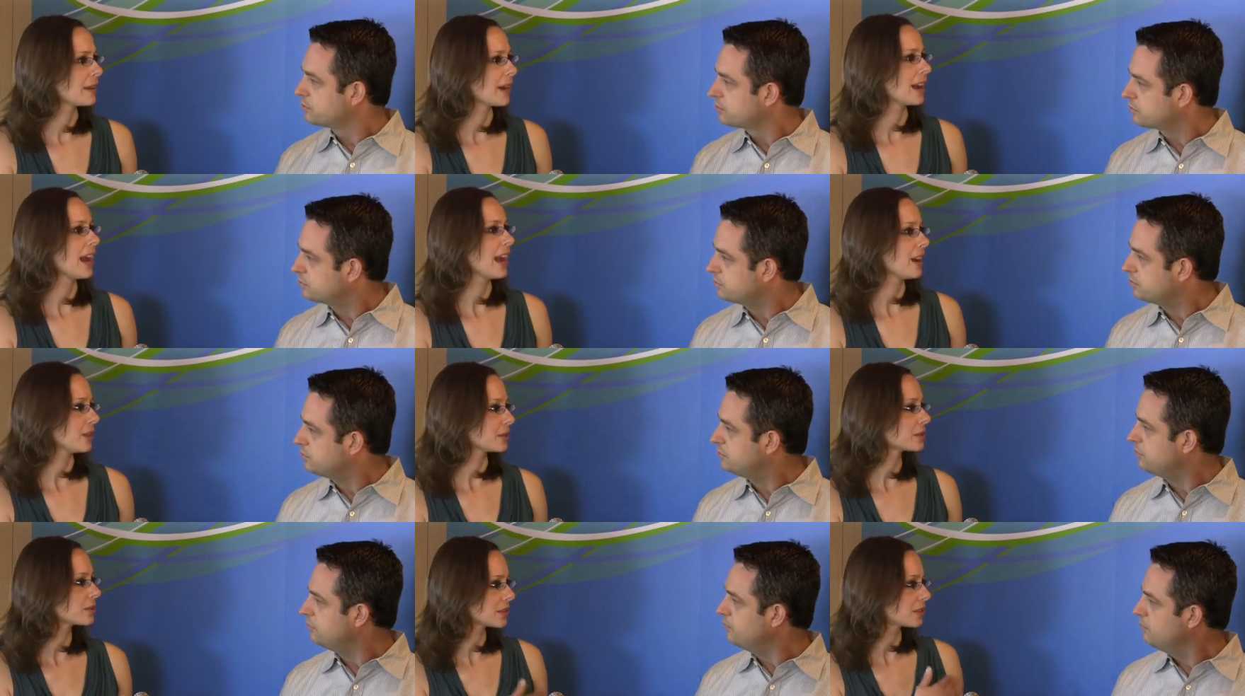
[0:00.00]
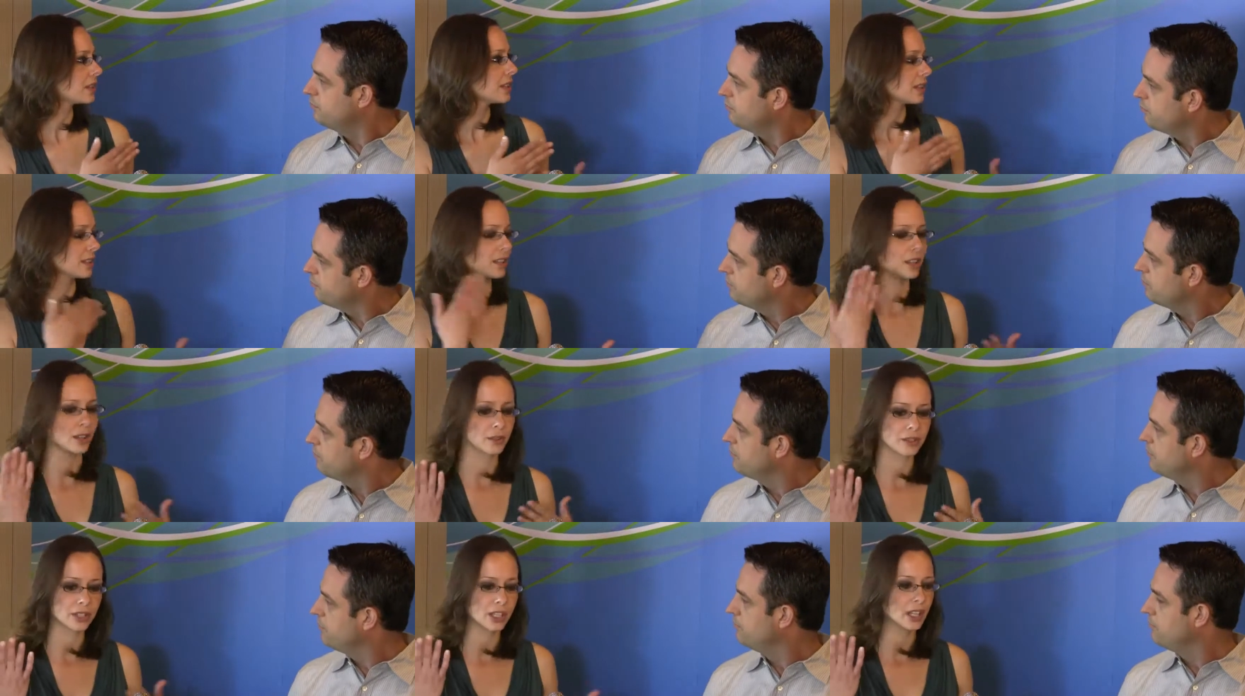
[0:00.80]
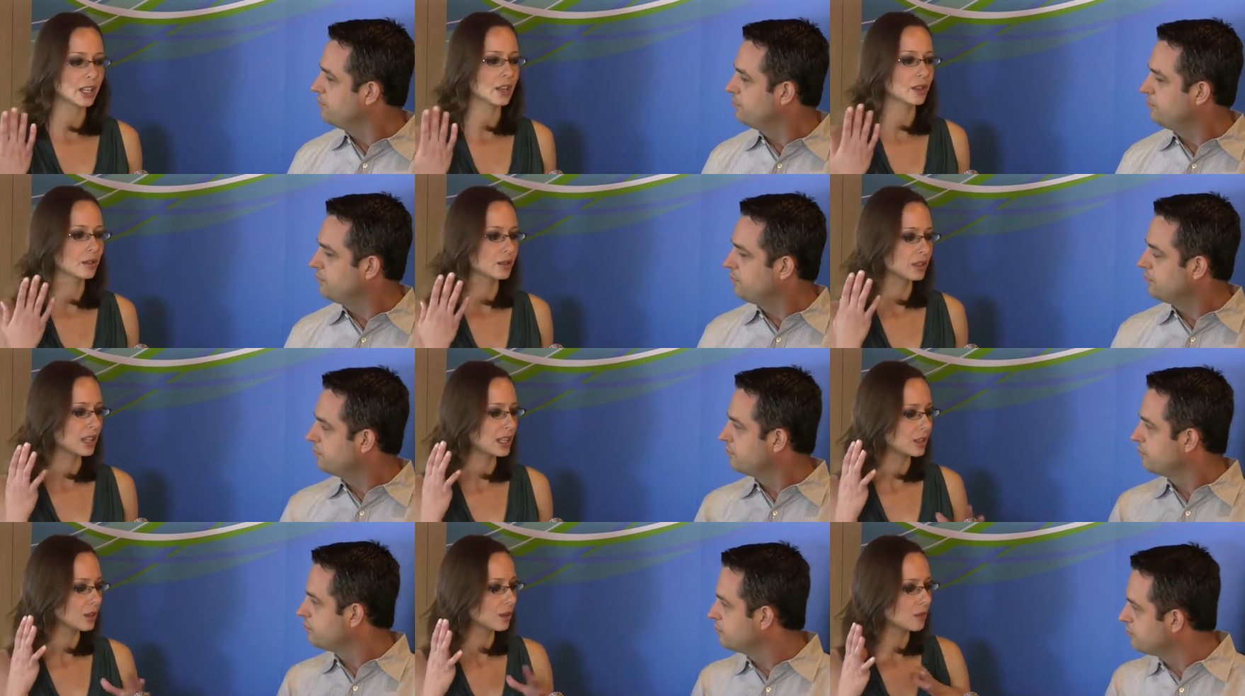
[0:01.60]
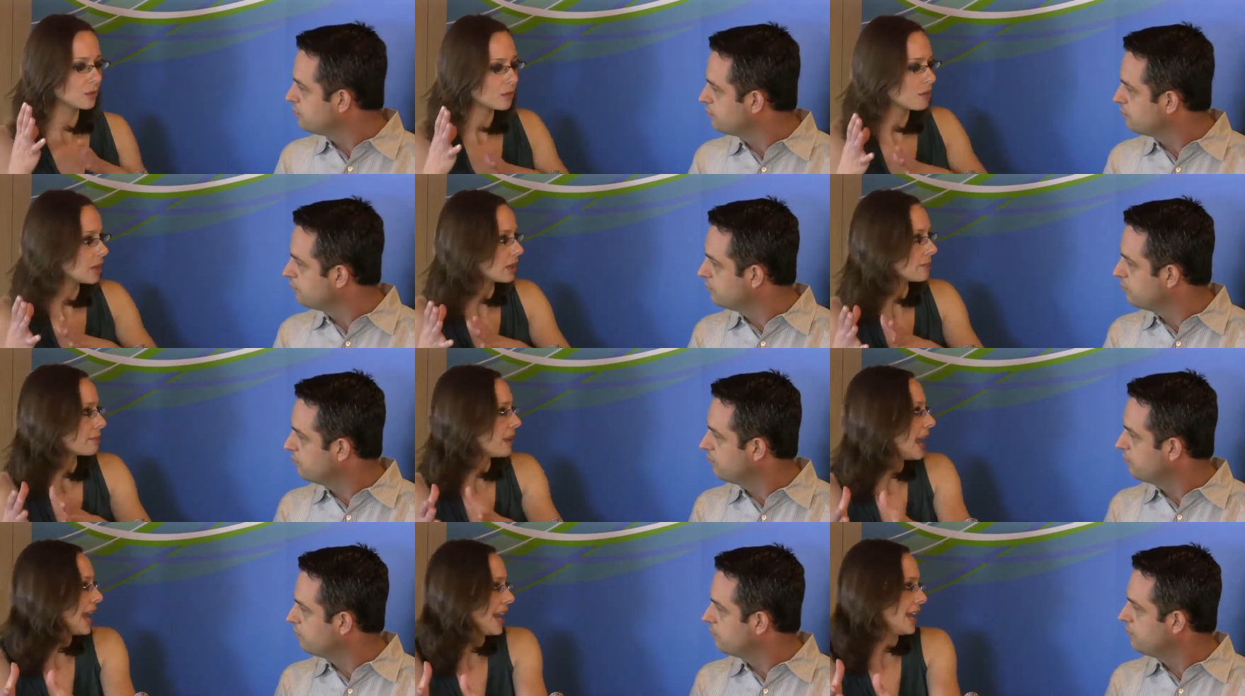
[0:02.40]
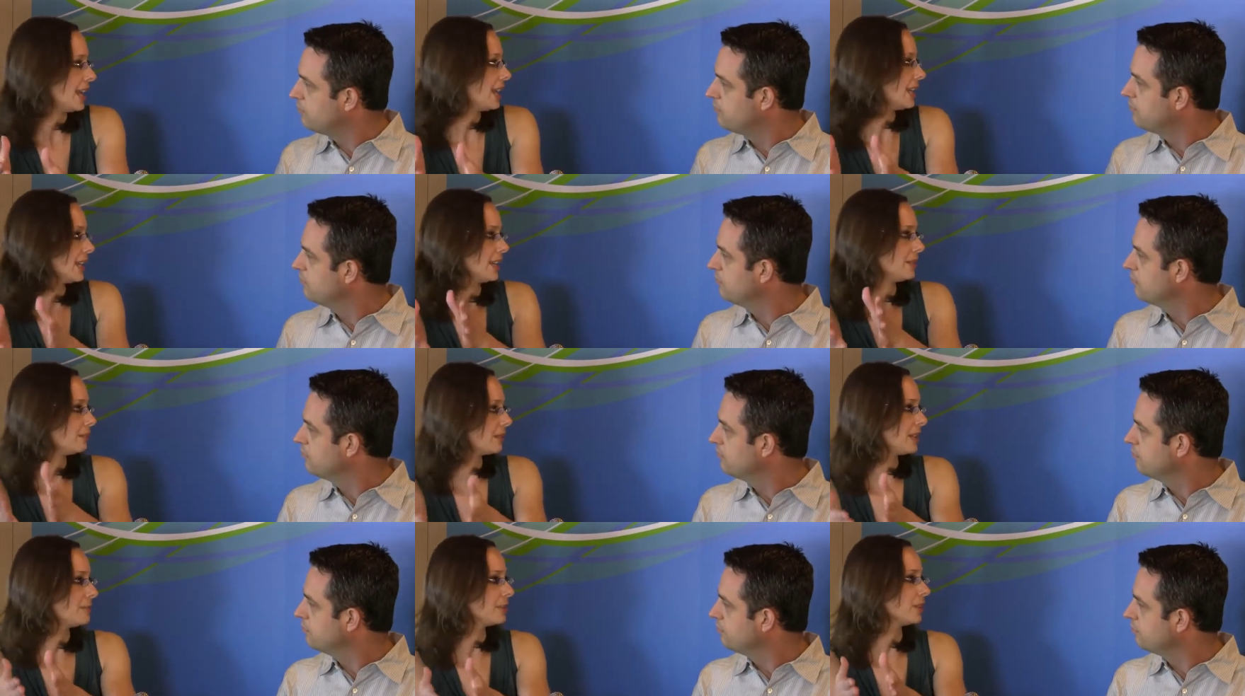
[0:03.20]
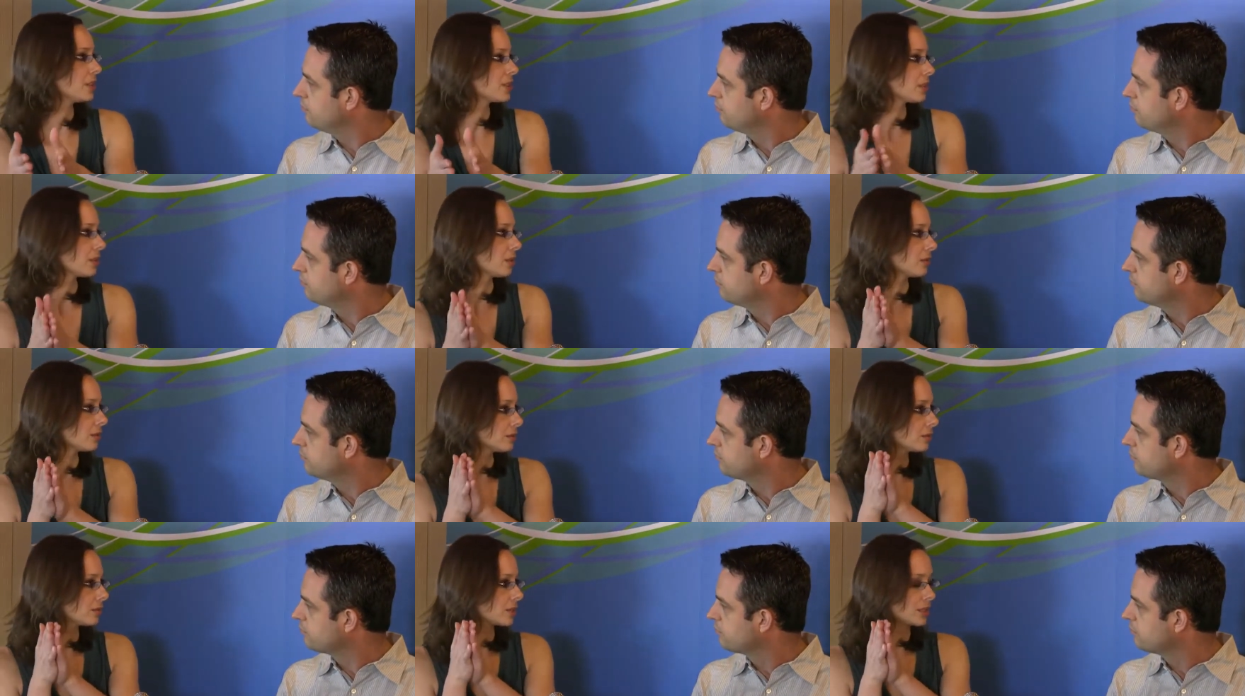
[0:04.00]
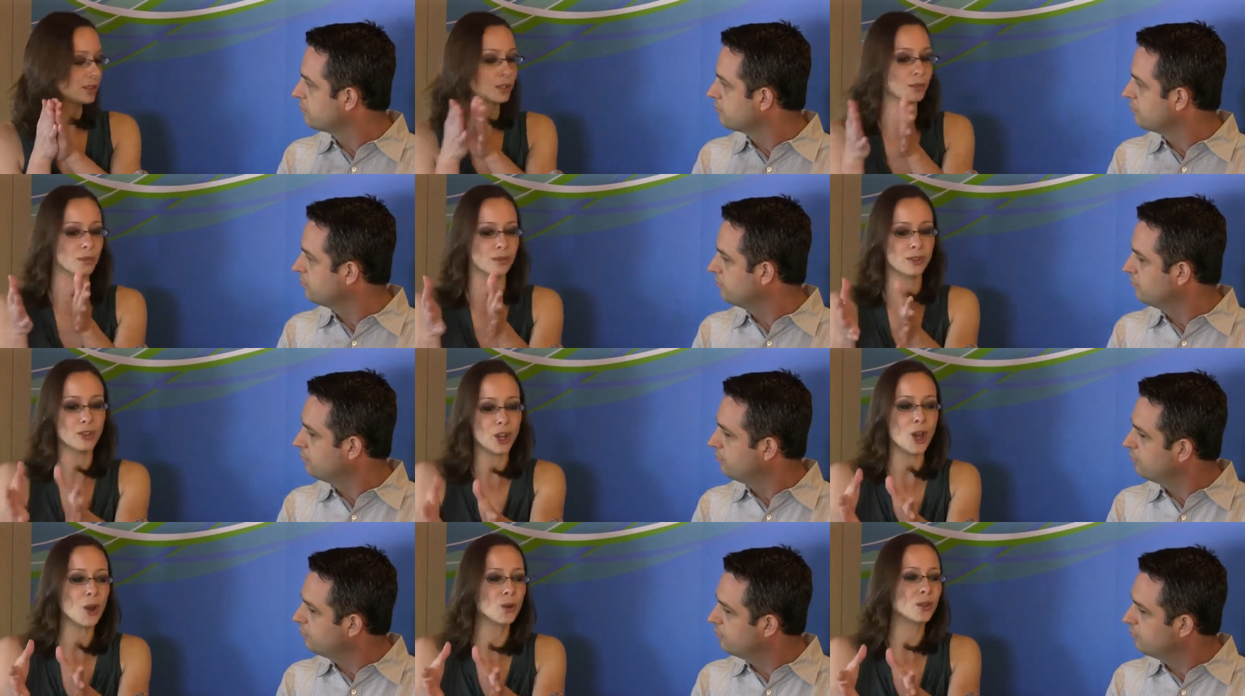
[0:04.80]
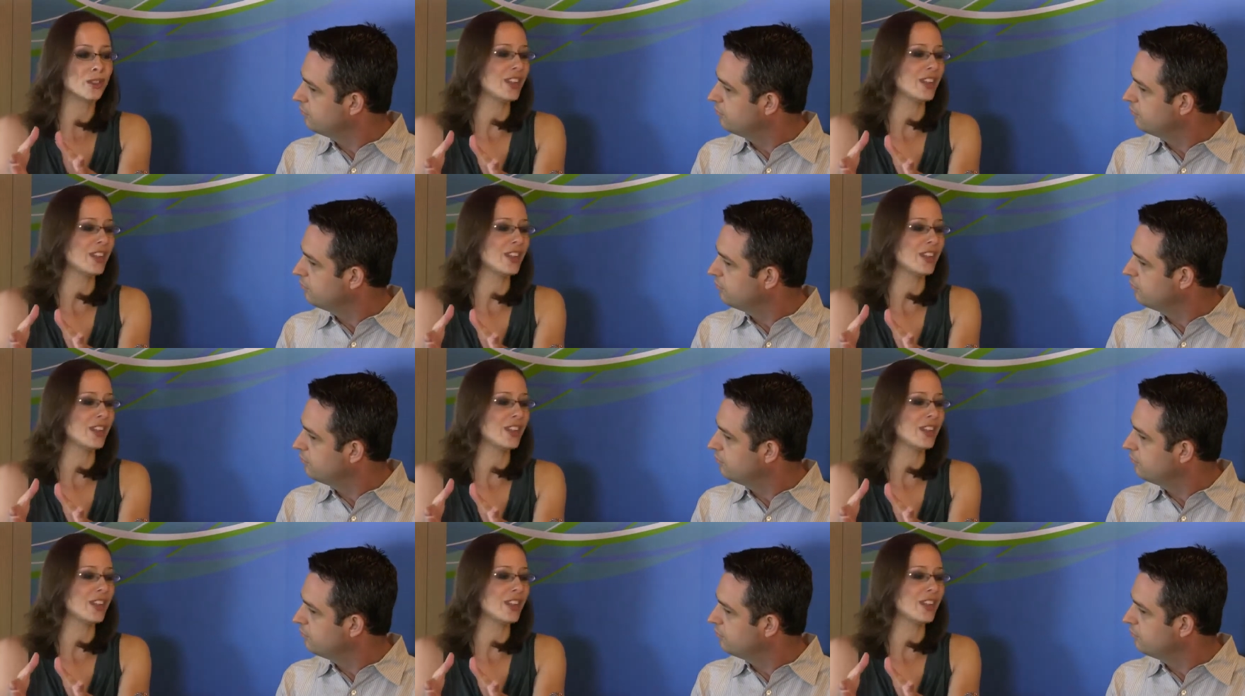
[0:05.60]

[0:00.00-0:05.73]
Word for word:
Speaker 1: about how uh, you know CEOs they don't want to pay people to to know